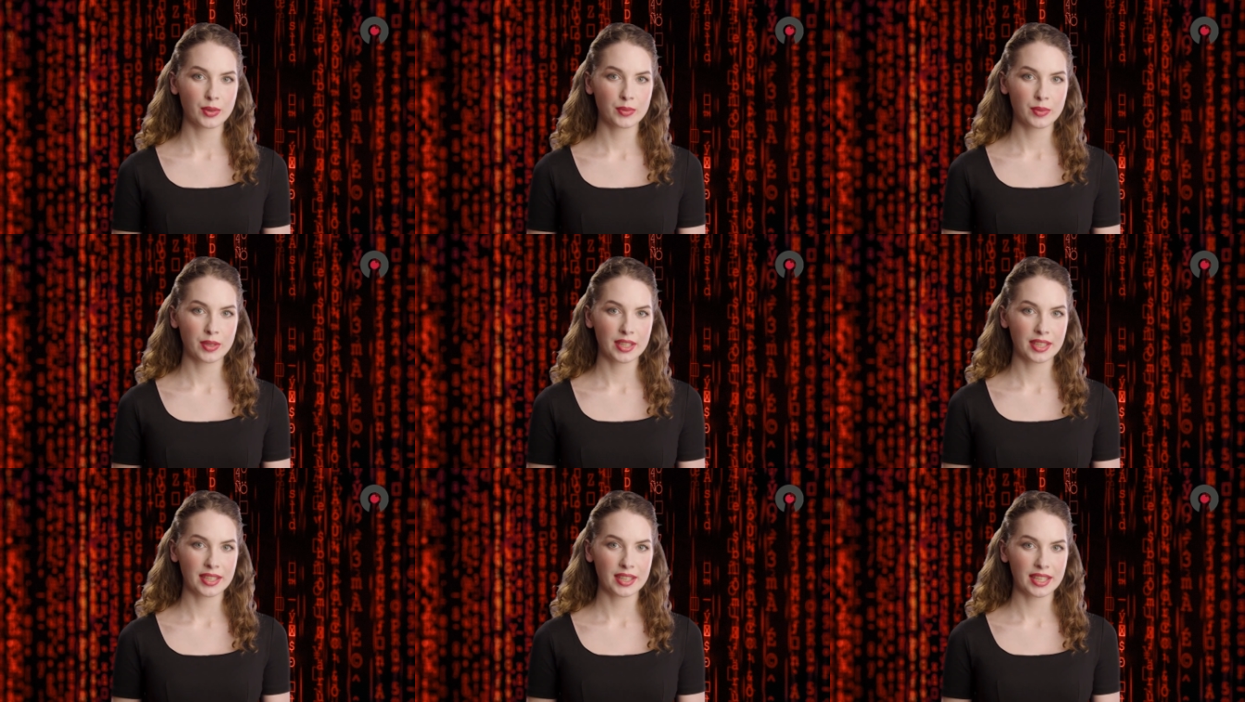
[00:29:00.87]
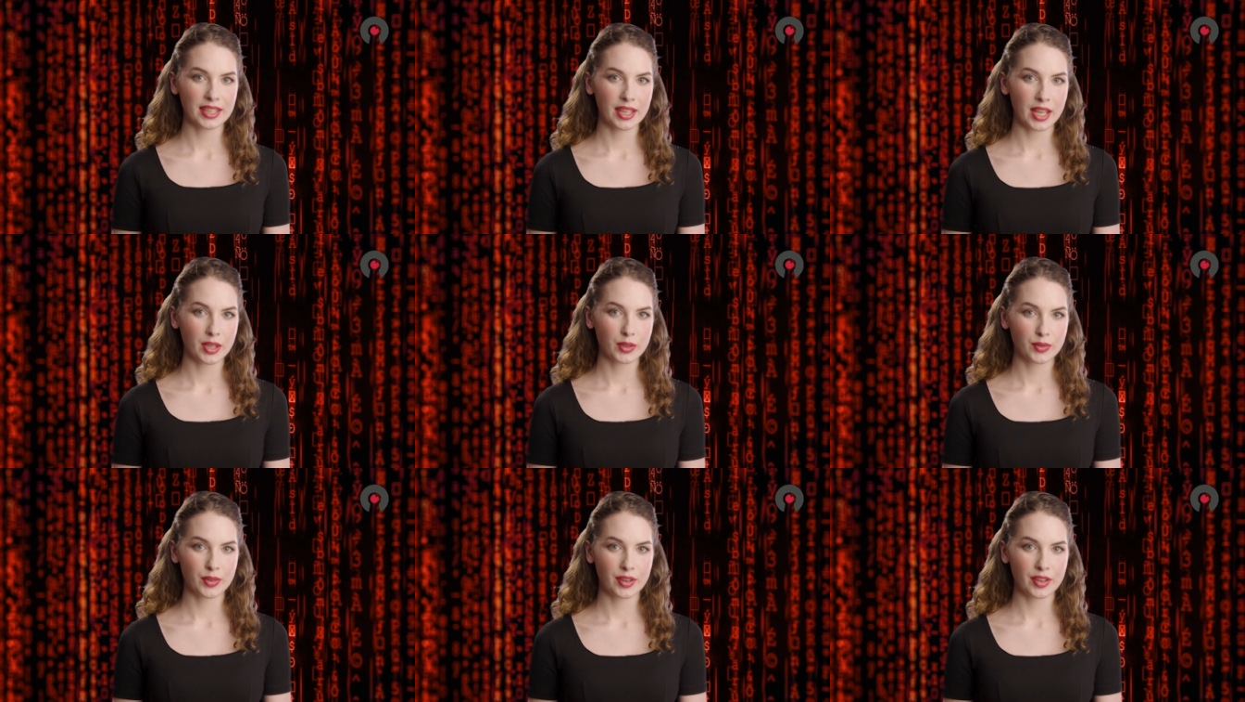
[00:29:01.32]
that monitors
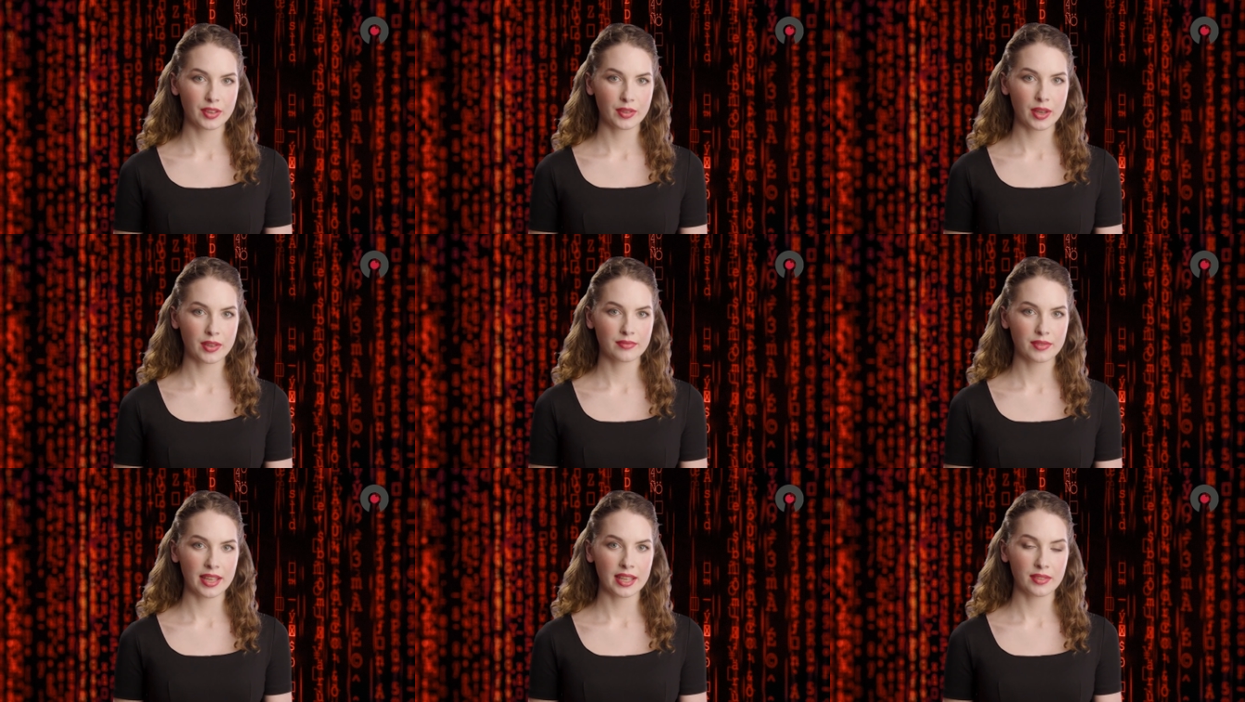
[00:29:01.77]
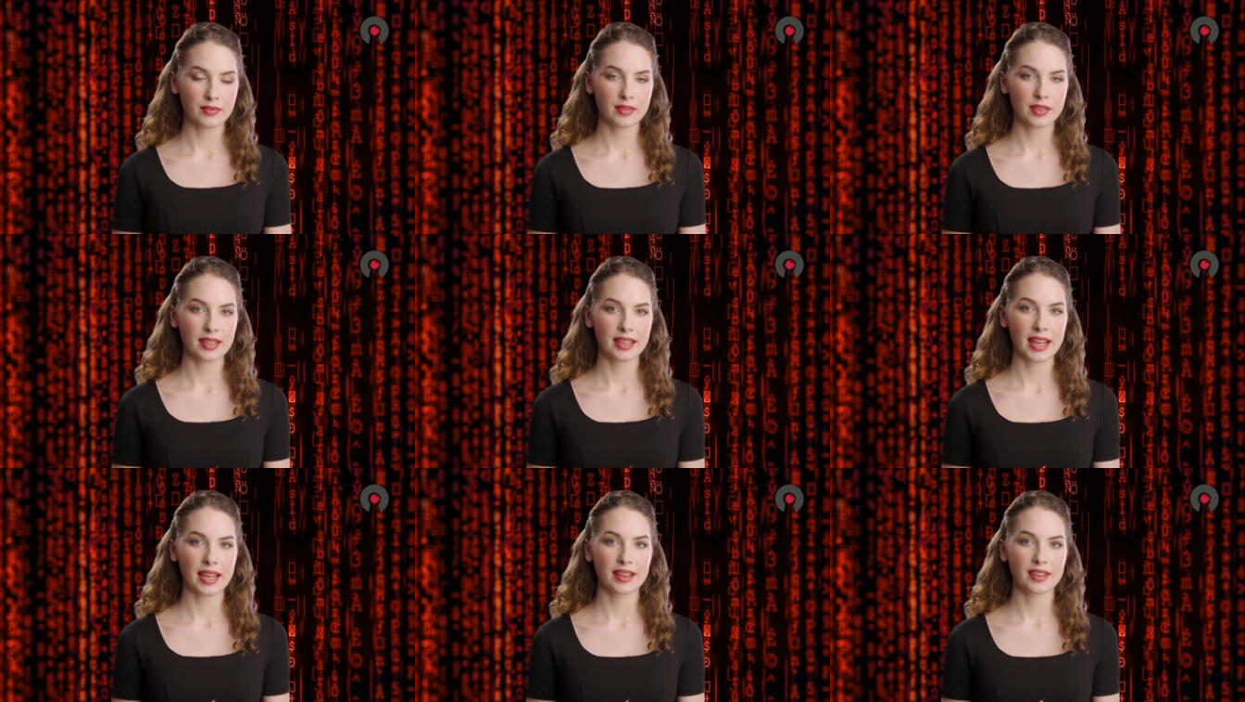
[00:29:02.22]
network traffic
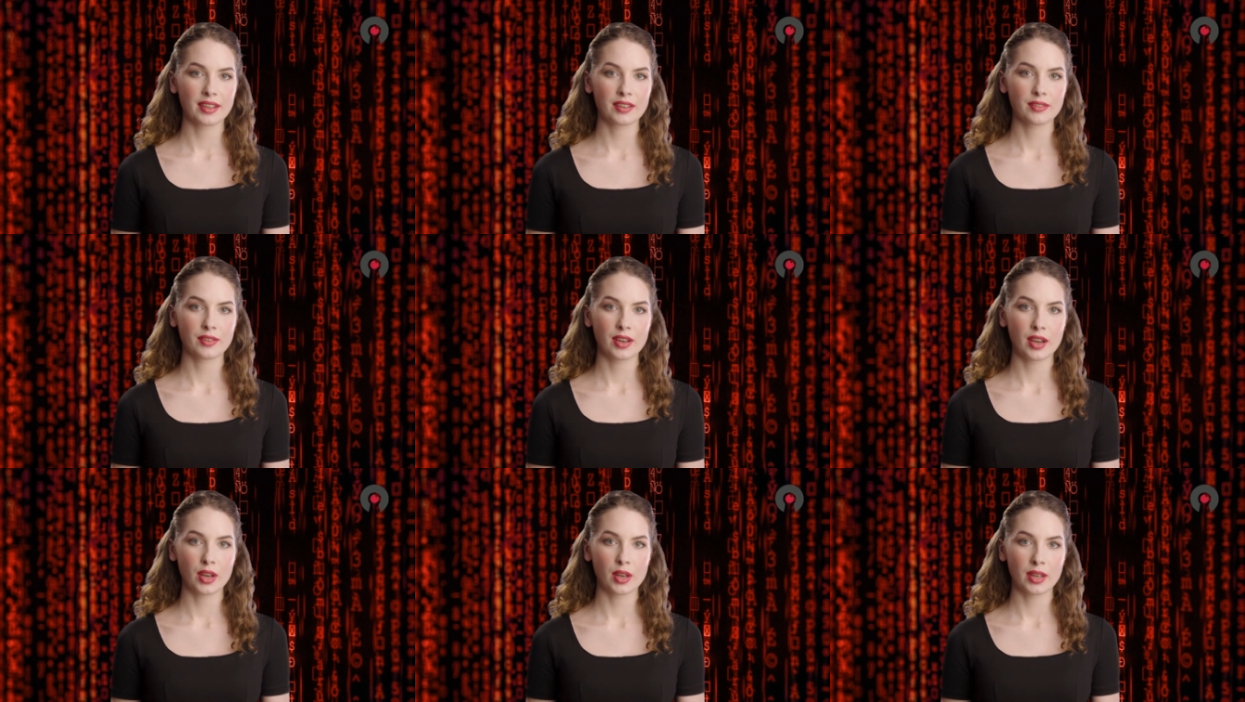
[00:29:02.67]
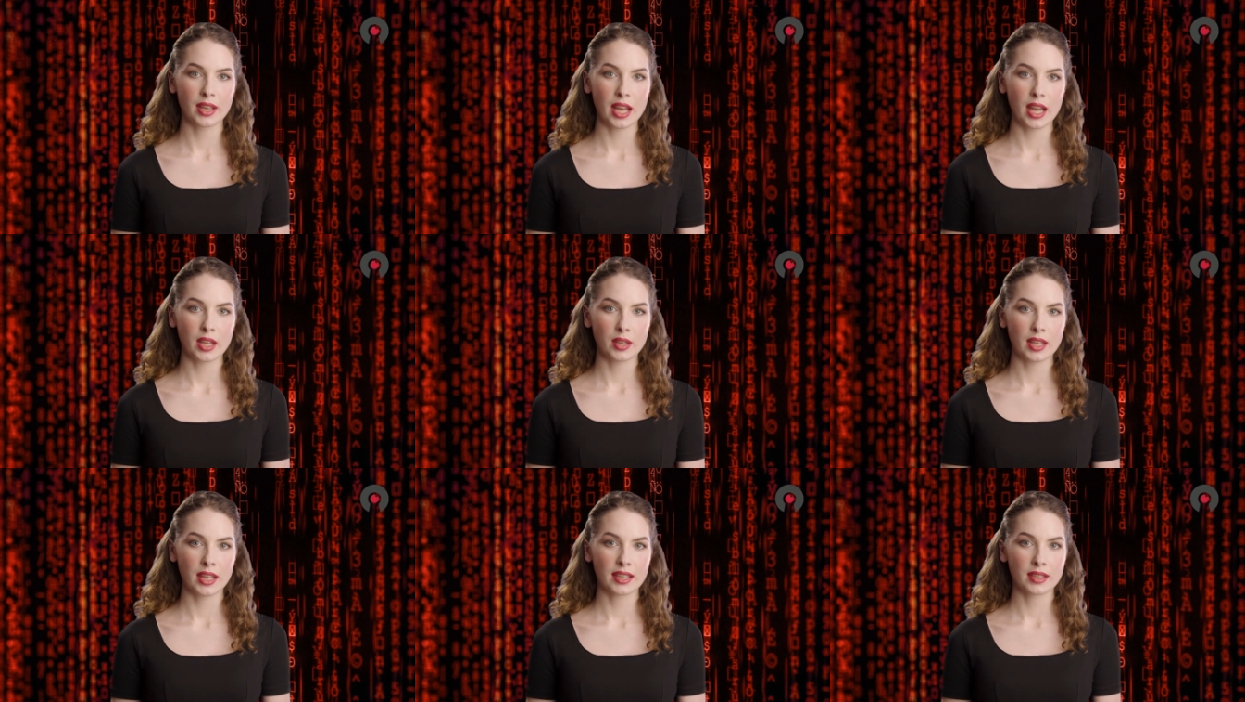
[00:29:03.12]
for signs of known
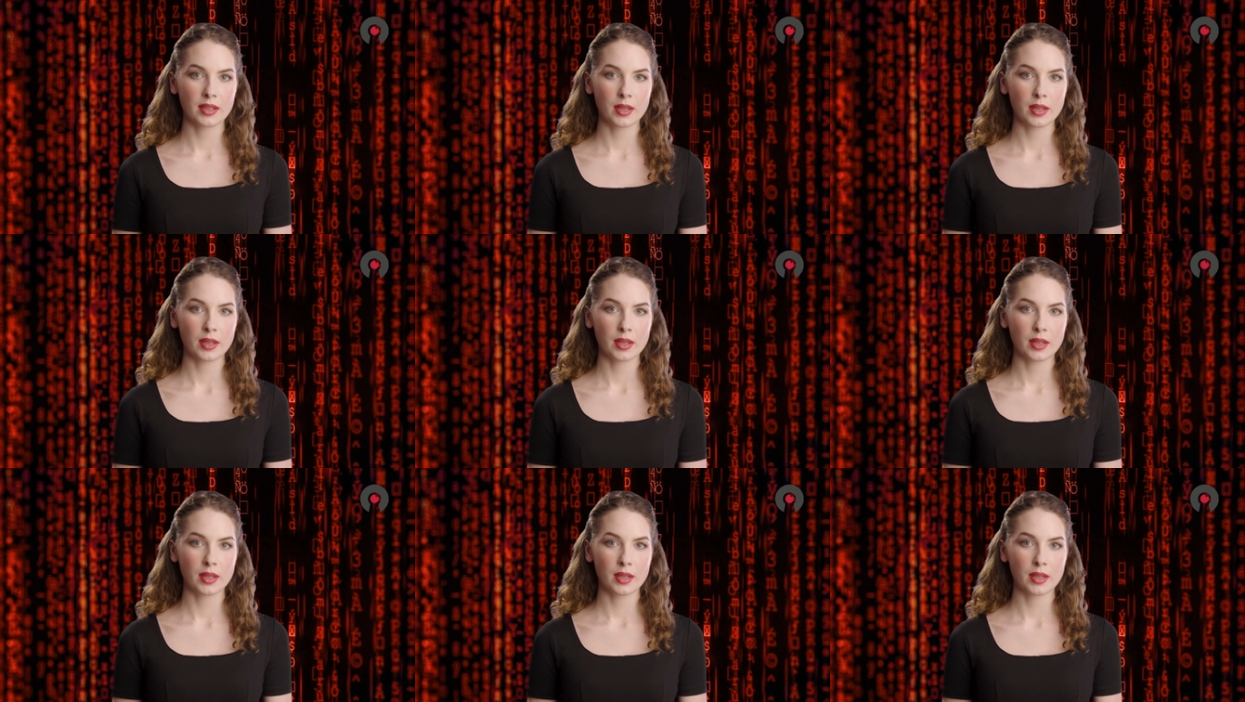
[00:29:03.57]
or